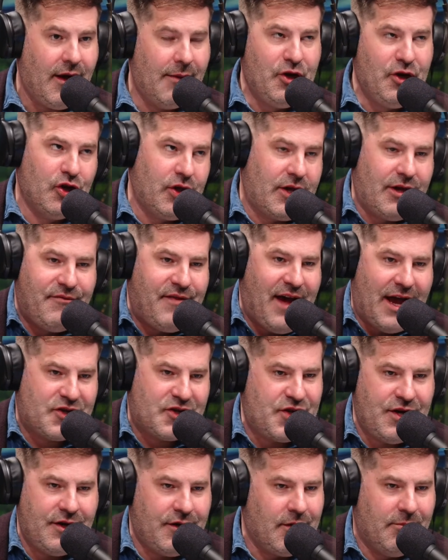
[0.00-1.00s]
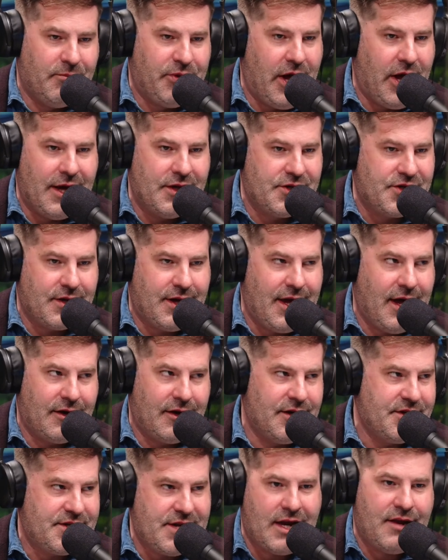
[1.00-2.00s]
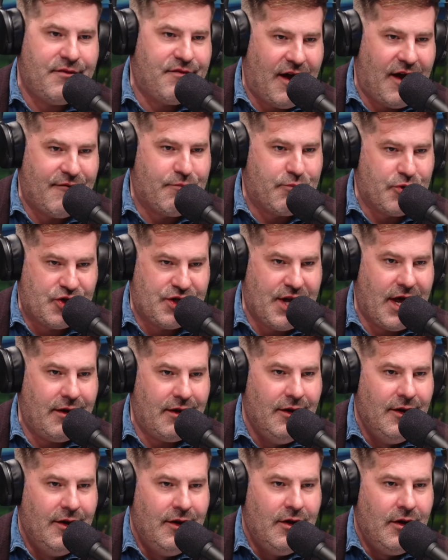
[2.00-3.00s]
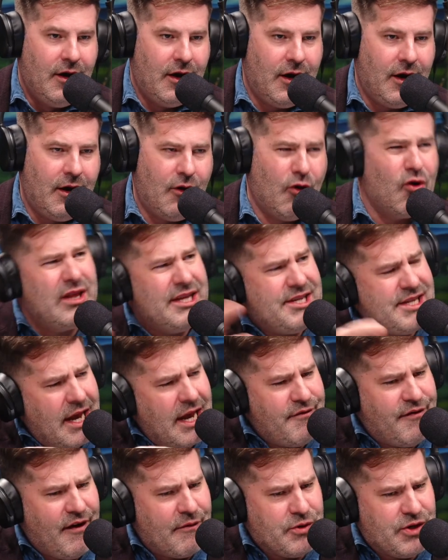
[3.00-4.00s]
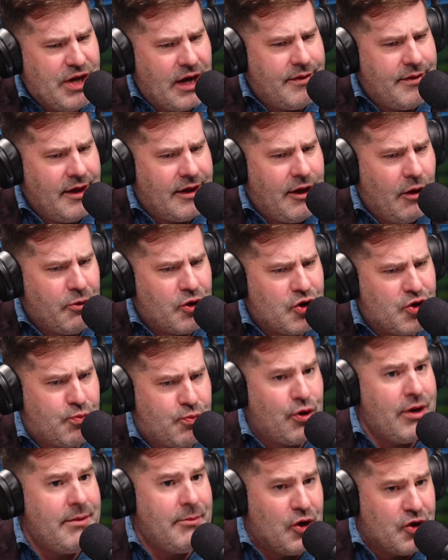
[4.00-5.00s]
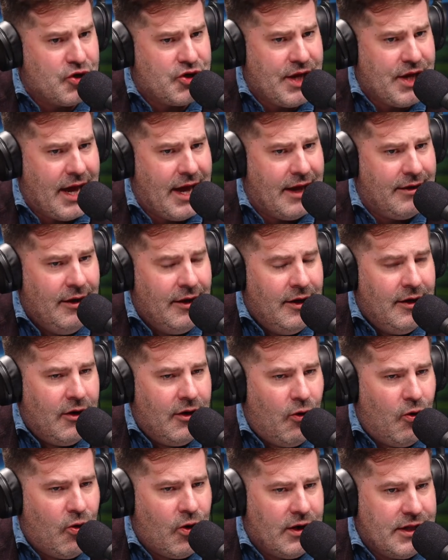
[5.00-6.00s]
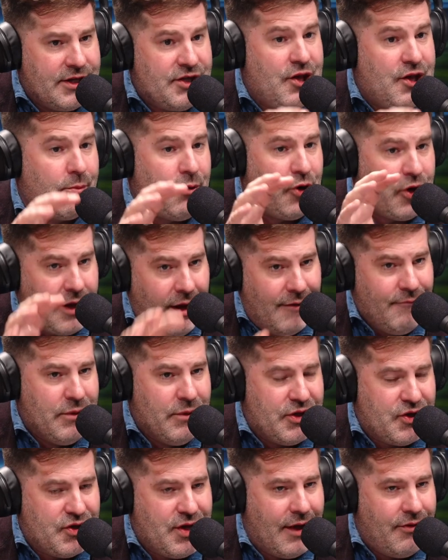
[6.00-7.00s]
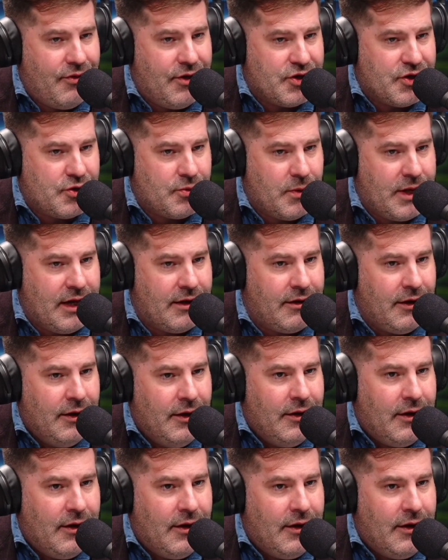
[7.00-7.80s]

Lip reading: I mean, you look at vaccine compliance in Canada, it's 85%, or at least 85%, I think Alberta's premier said, or at least the Alberta government said this week